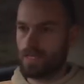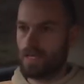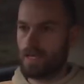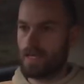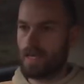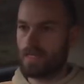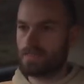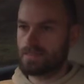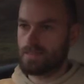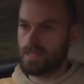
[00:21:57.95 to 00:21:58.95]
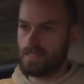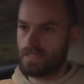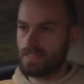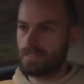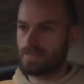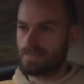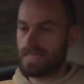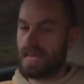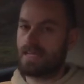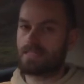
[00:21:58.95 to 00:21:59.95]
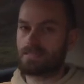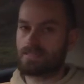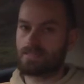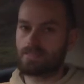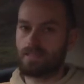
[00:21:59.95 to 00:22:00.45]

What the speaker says: and the tax